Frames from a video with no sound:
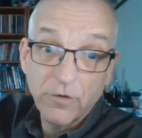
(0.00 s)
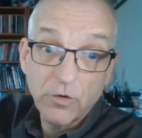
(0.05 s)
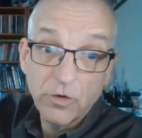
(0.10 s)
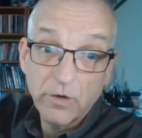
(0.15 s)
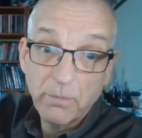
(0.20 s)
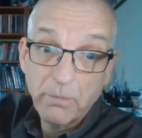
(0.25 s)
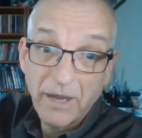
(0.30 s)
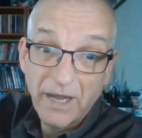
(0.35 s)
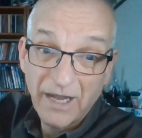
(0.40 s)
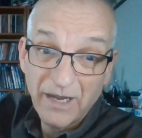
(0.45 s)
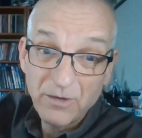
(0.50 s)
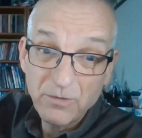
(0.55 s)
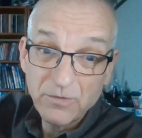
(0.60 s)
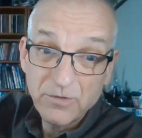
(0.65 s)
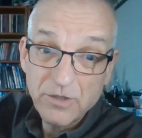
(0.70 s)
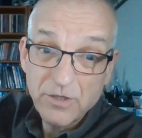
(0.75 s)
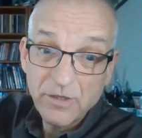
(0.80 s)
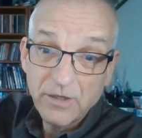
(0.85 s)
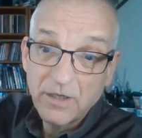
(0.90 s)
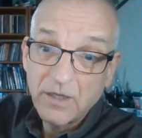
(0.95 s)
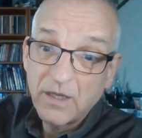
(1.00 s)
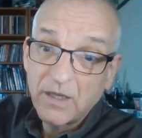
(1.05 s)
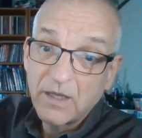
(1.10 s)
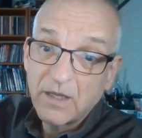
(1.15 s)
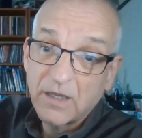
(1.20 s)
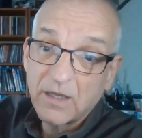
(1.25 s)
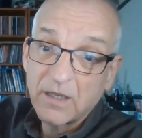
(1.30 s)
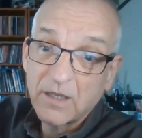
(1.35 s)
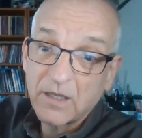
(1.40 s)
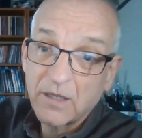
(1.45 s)
for a pound,
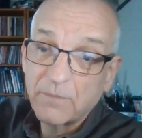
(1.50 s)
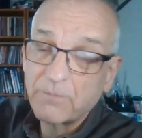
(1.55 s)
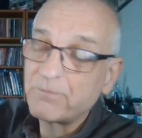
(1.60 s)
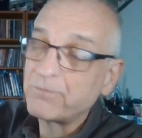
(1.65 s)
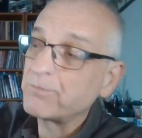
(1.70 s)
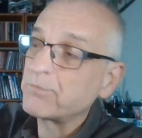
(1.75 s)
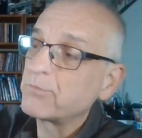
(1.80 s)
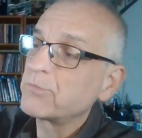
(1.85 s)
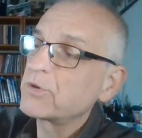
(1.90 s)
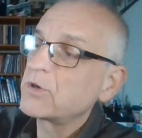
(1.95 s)
um,